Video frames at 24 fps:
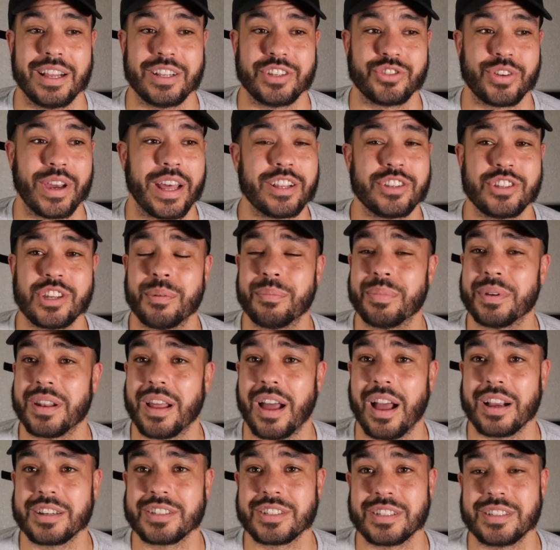Try to jump in
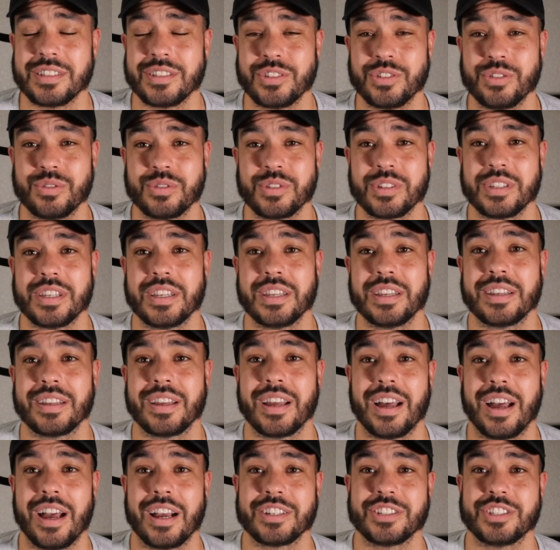auctions. Usually
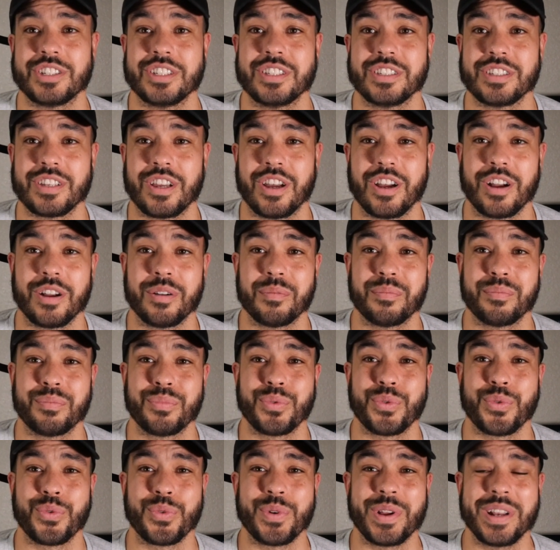auctions are
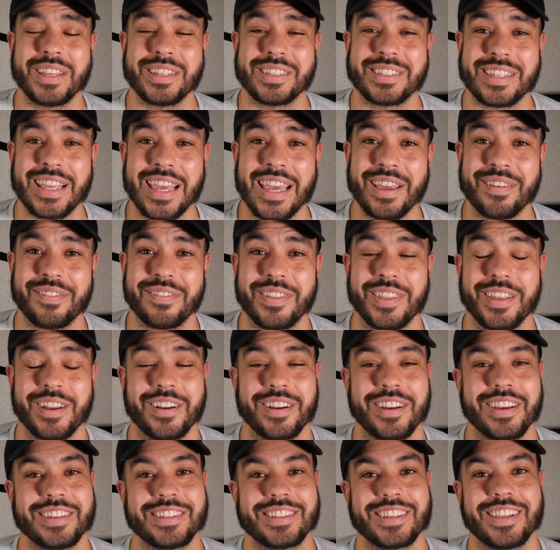pretty safe.
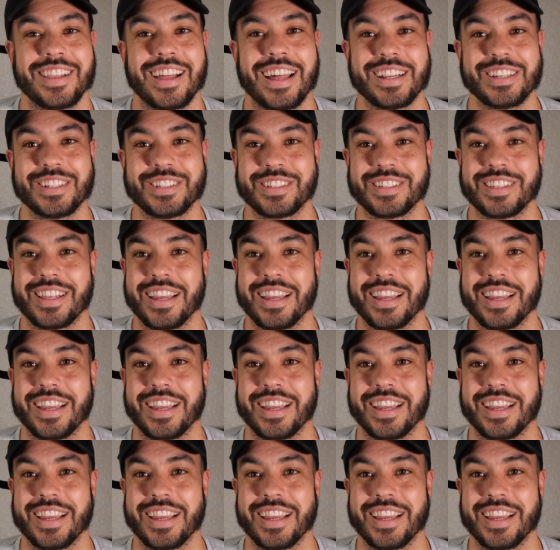There is a lot of